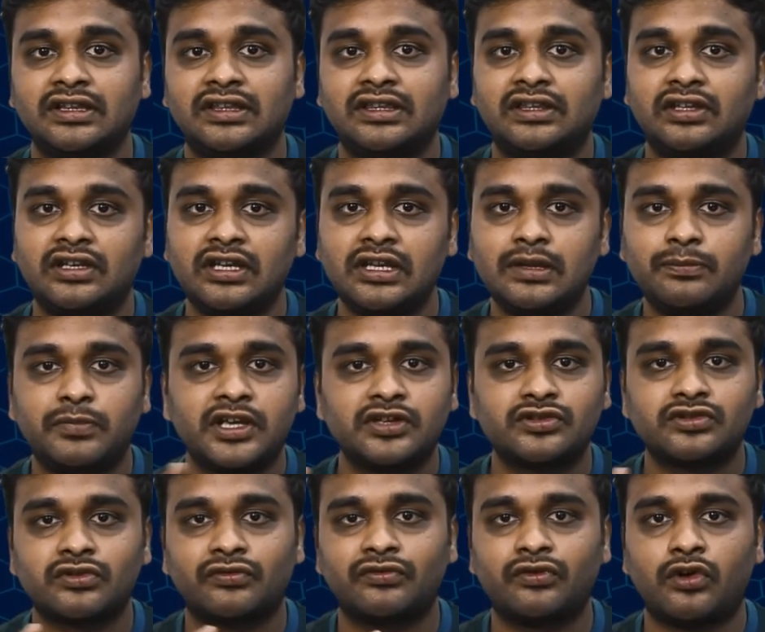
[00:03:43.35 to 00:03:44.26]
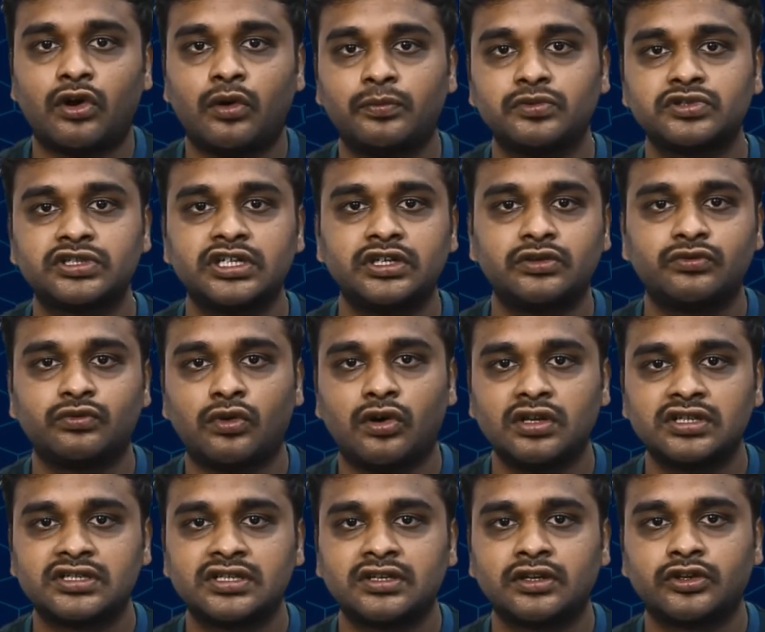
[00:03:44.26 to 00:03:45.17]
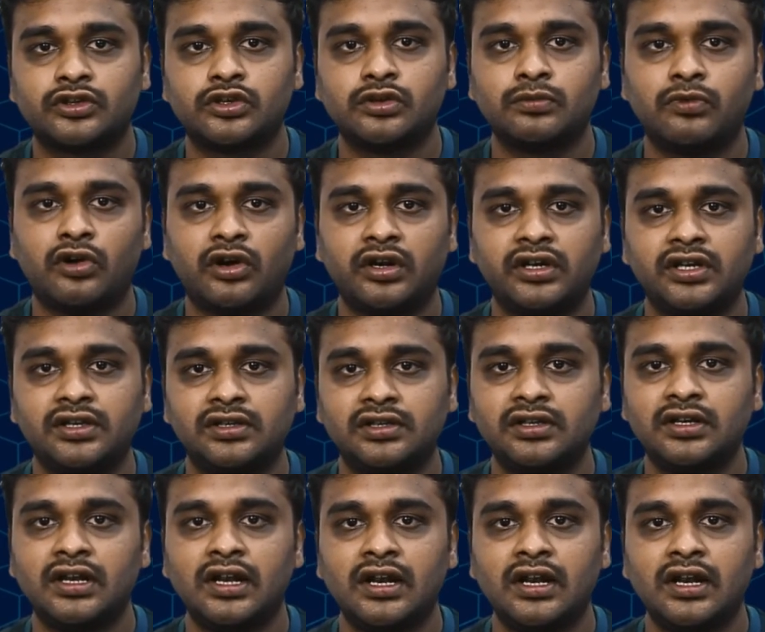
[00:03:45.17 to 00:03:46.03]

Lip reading: 3 pairs of opposite walls in a cuboidal